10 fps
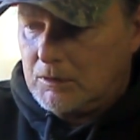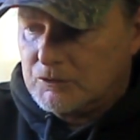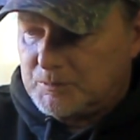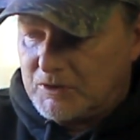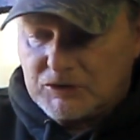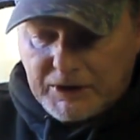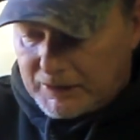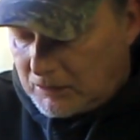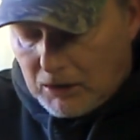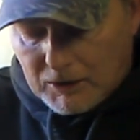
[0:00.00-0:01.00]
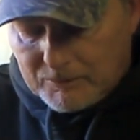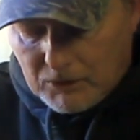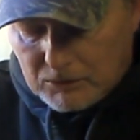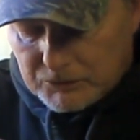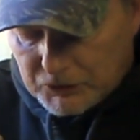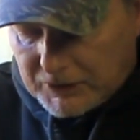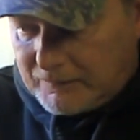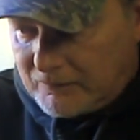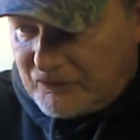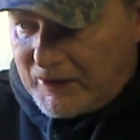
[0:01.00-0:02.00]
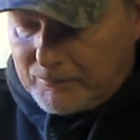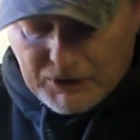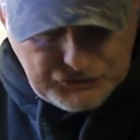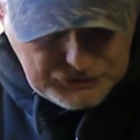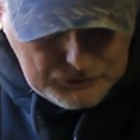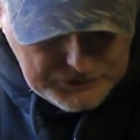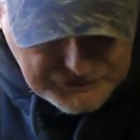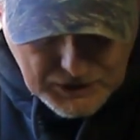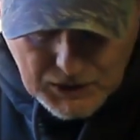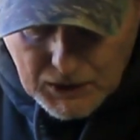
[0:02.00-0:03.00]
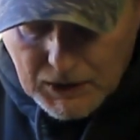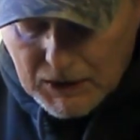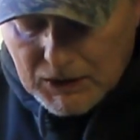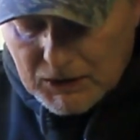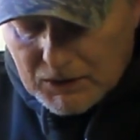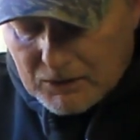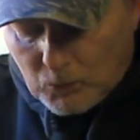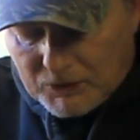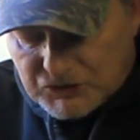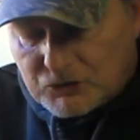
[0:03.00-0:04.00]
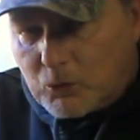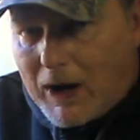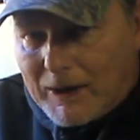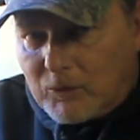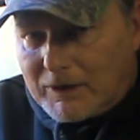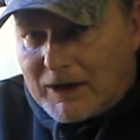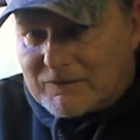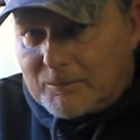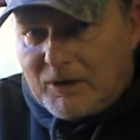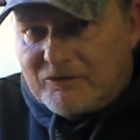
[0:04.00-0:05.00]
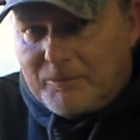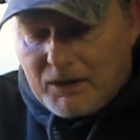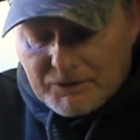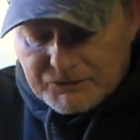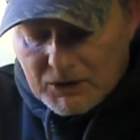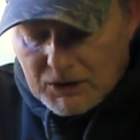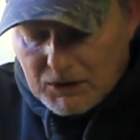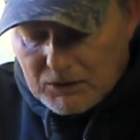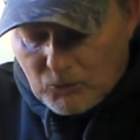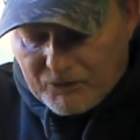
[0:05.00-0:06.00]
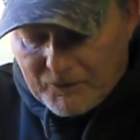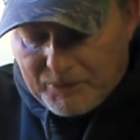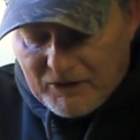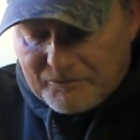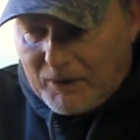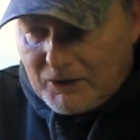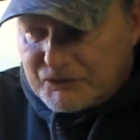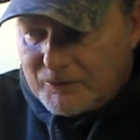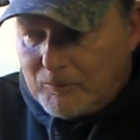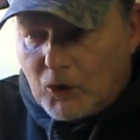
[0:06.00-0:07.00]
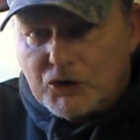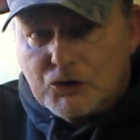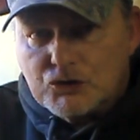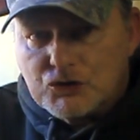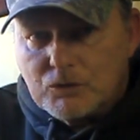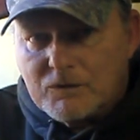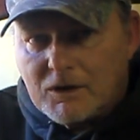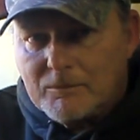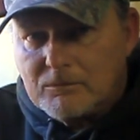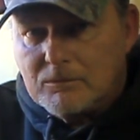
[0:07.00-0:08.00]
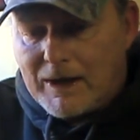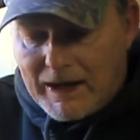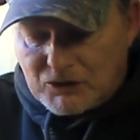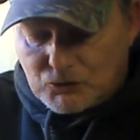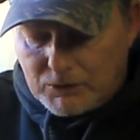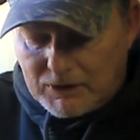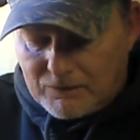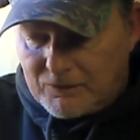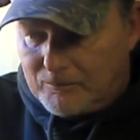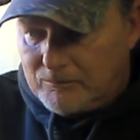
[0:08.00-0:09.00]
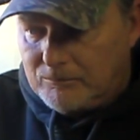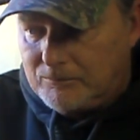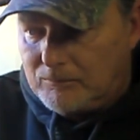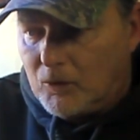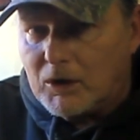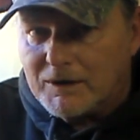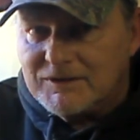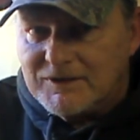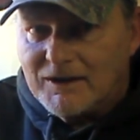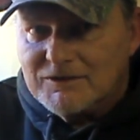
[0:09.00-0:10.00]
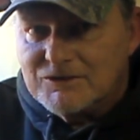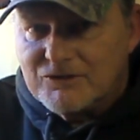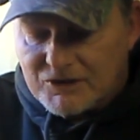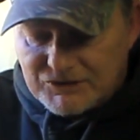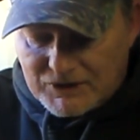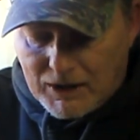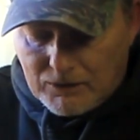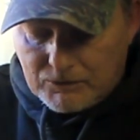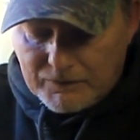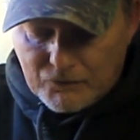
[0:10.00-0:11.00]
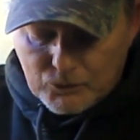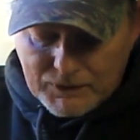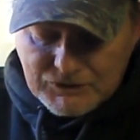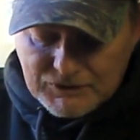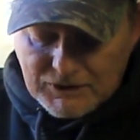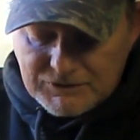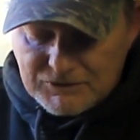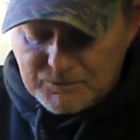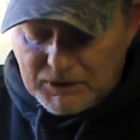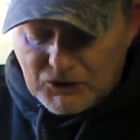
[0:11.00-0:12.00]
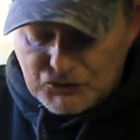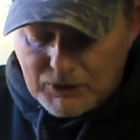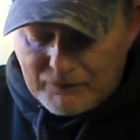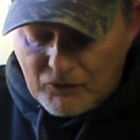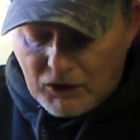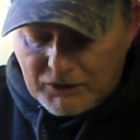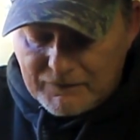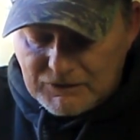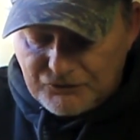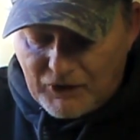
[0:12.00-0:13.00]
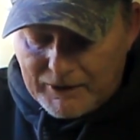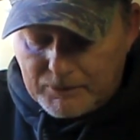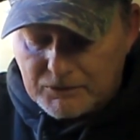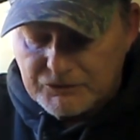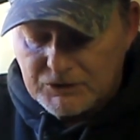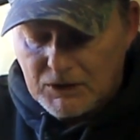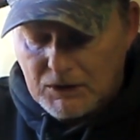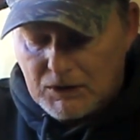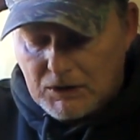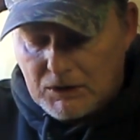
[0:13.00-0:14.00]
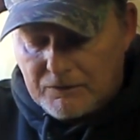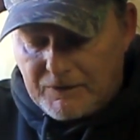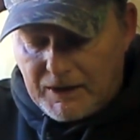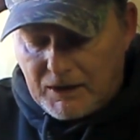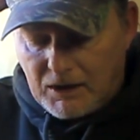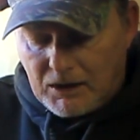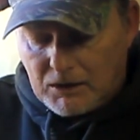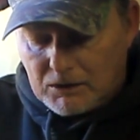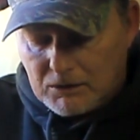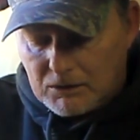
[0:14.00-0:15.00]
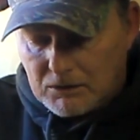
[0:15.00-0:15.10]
especially on a longbow. You're getting the vibration noise, which is why we like the puffballs. With the puffballs, the more you shoot them, actually, the more it deadens the sound. And the reason is because you have all of these fibers that are